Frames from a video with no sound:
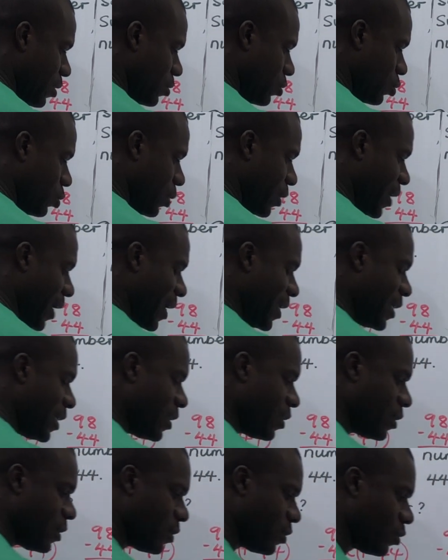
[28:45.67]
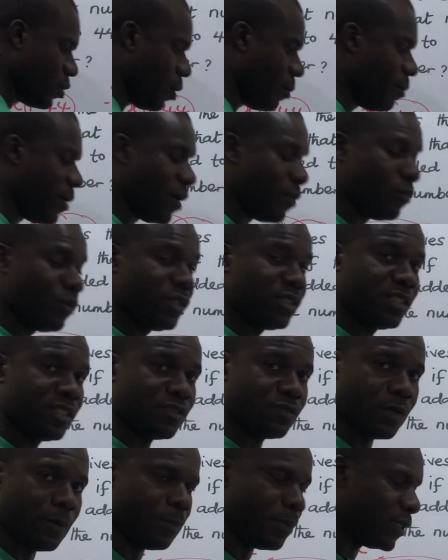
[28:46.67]
To get the number which is
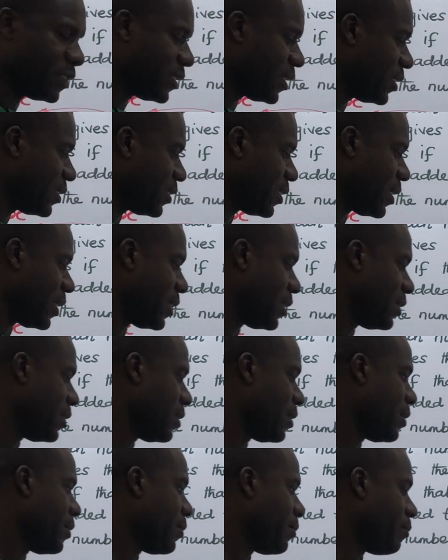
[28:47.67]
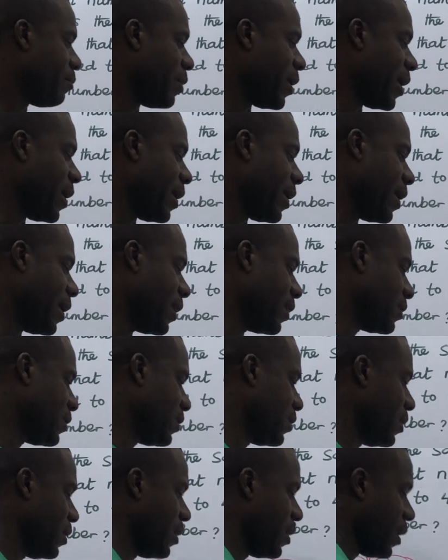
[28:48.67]
represented by
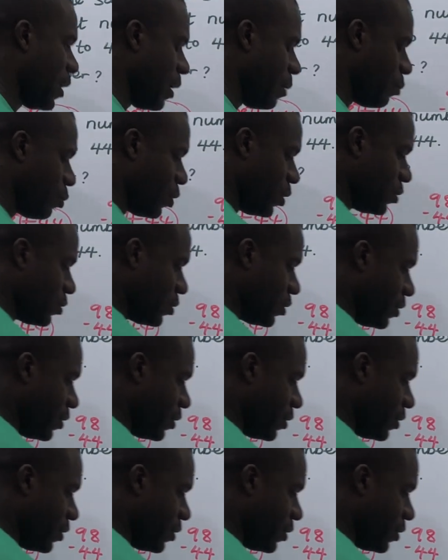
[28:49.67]
x, I'm going to